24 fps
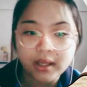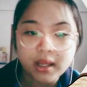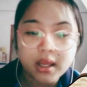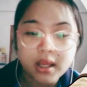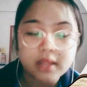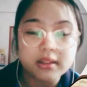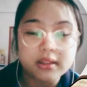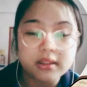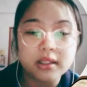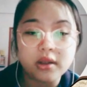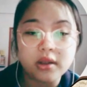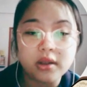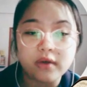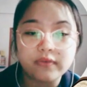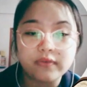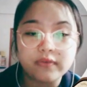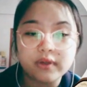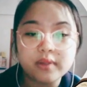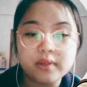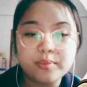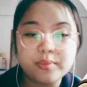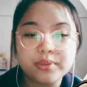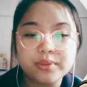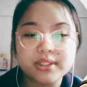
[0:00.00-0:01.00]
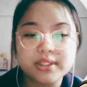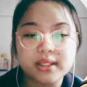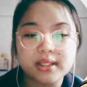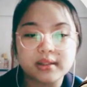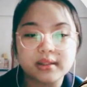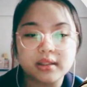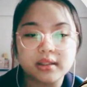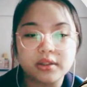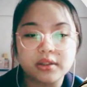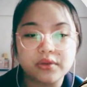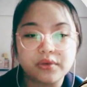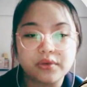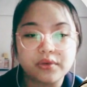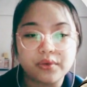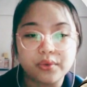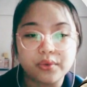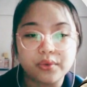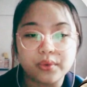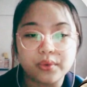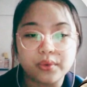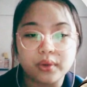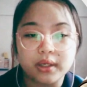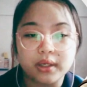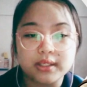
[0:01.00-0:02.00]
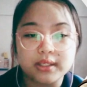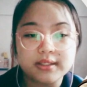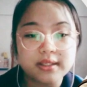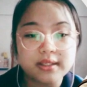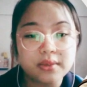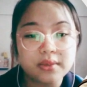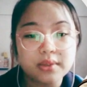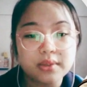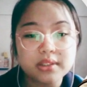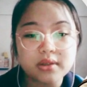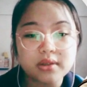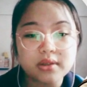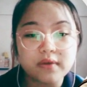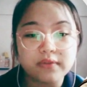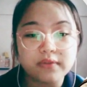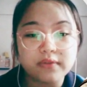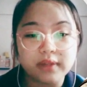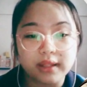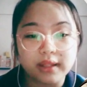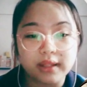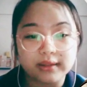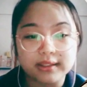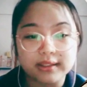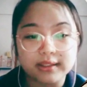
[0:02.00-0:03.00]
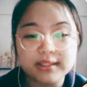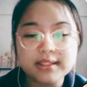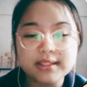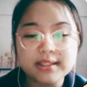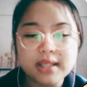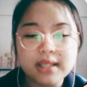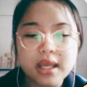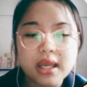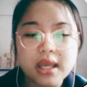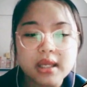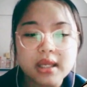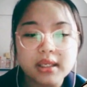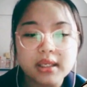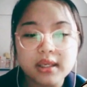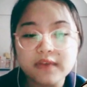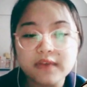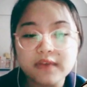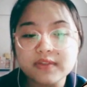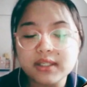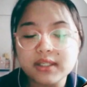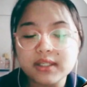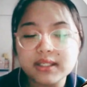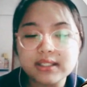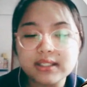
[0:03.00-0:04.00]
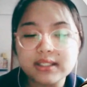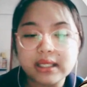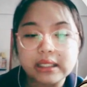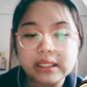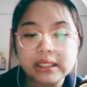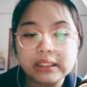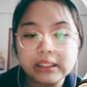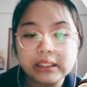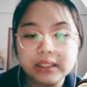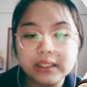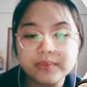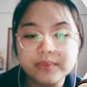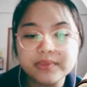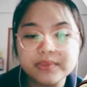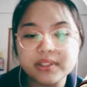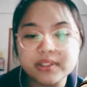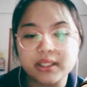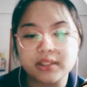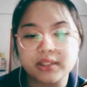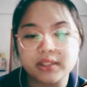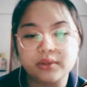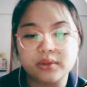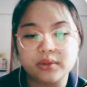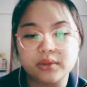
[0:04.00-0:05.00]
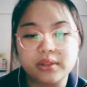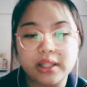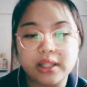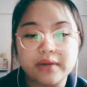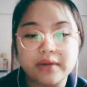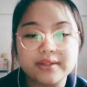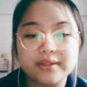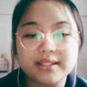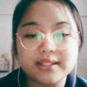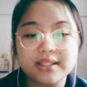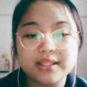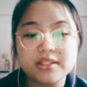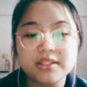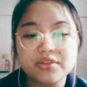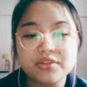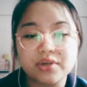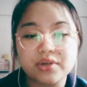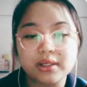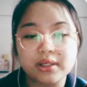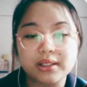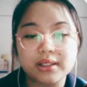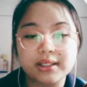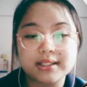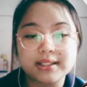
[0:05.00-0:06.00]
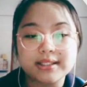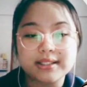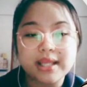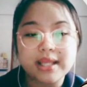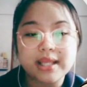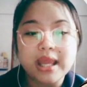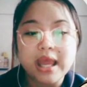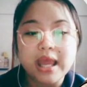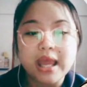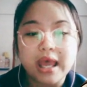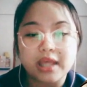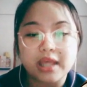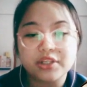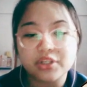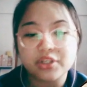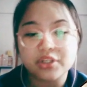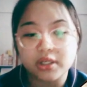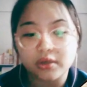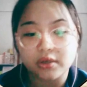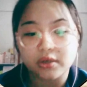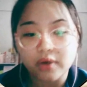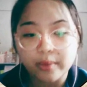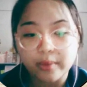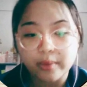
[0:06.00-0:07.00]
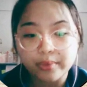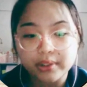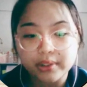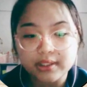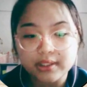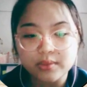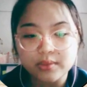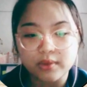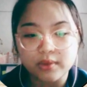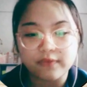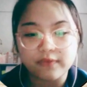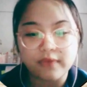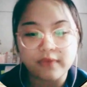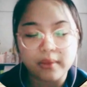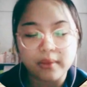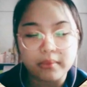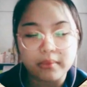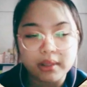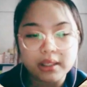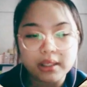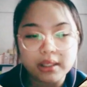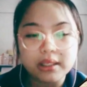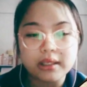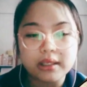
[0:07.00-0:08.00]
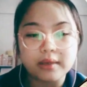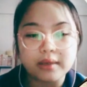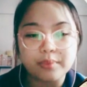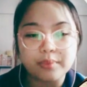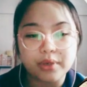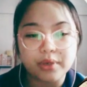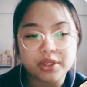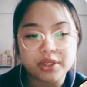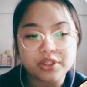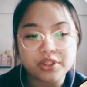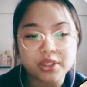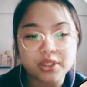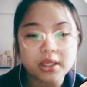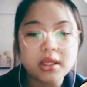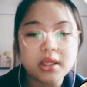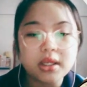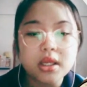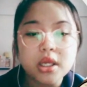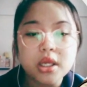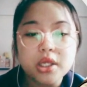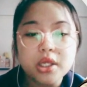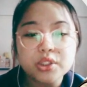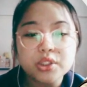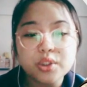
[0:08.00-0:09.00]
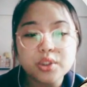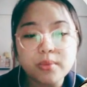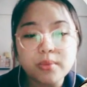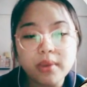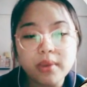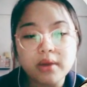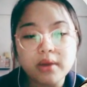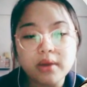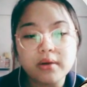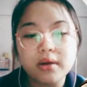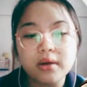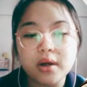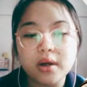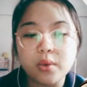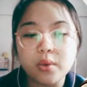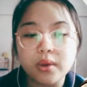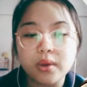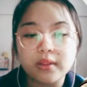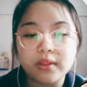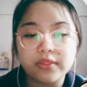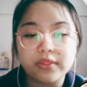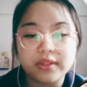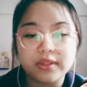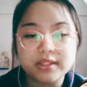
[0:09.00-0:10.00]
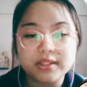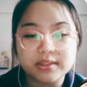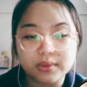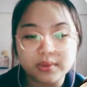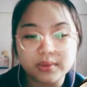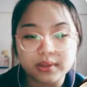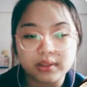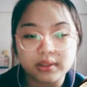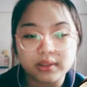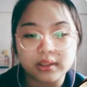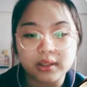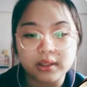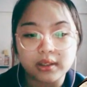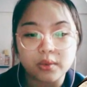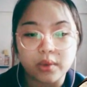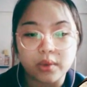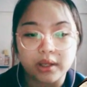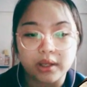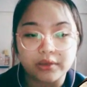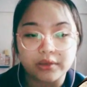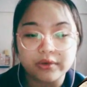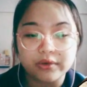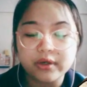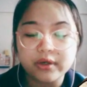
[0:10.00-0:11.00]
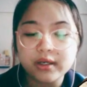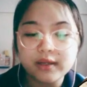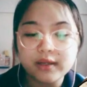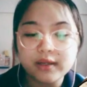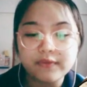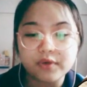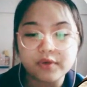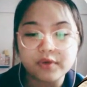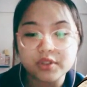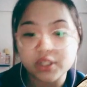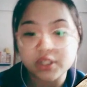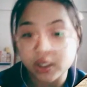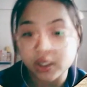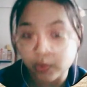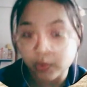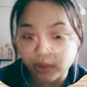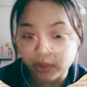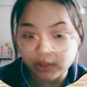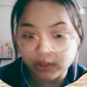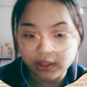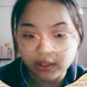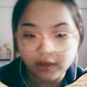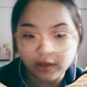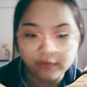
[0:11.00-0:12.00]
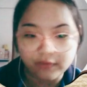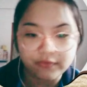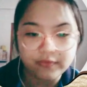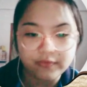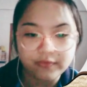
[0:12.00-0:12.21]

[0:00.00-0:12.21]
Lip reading: The novel, presented through a series of letters, gives us a glimpse into Clarissa's struggles as she grapples with familiar pressure to marry a wealthy suitor while yearning for genuine love.